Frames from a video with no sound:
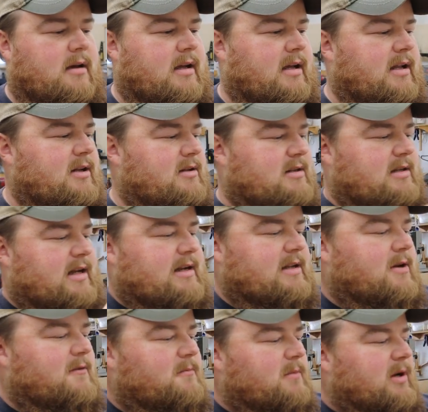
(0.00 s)
and kind
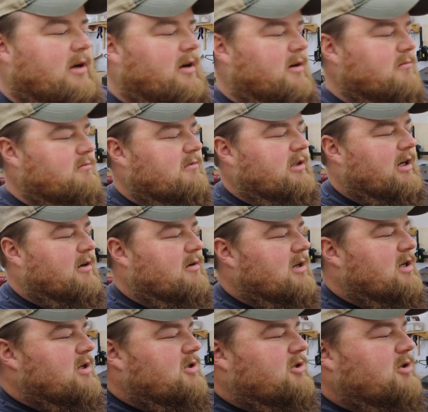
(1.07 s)
of go from here, you know,
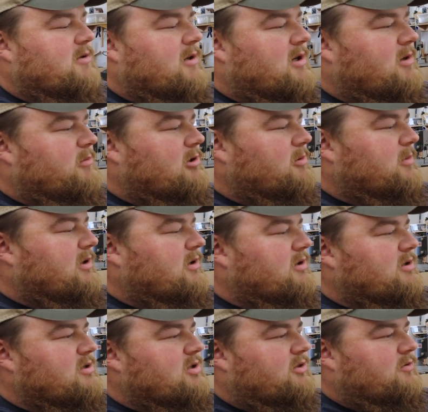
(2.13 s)
200
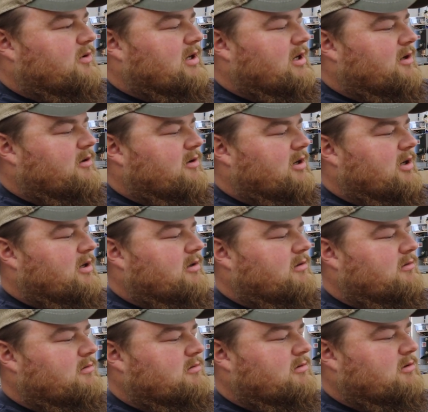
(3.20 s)
millimeters, 300,
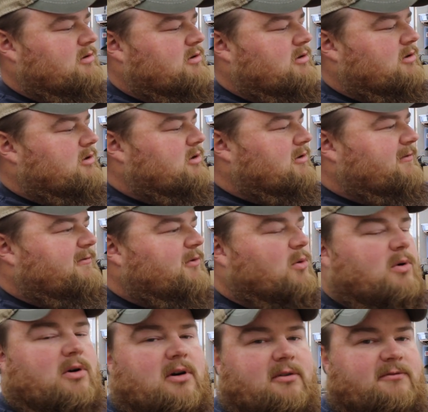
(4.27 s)

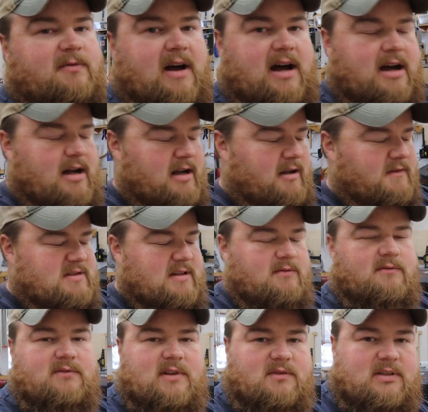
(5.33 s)
4, 5,
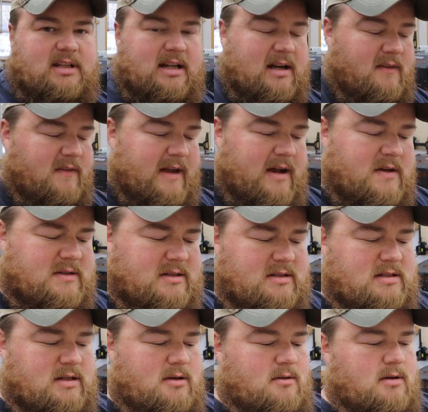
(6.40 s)
750, and
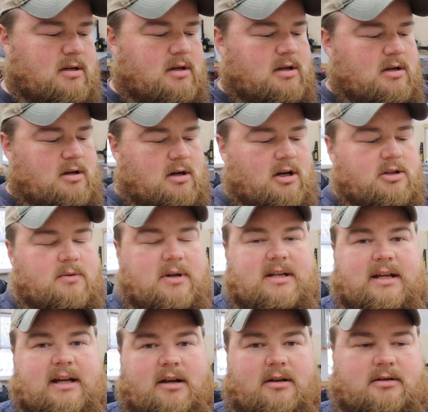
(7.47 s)
1000. So all the way
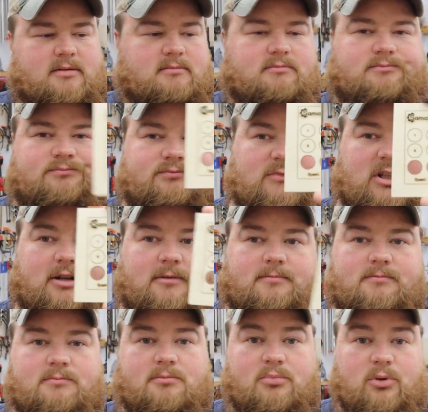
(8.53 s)
down and, you
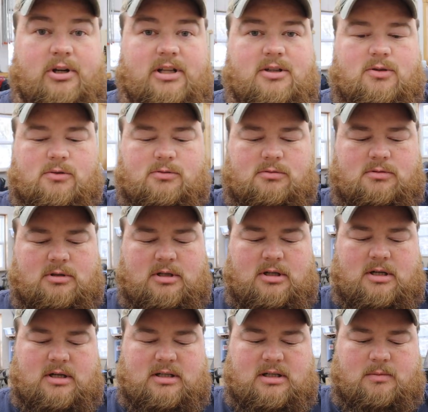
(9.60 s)
know, pretty cool
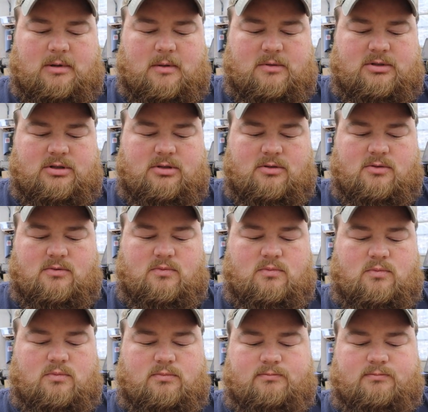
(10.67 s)
to be able to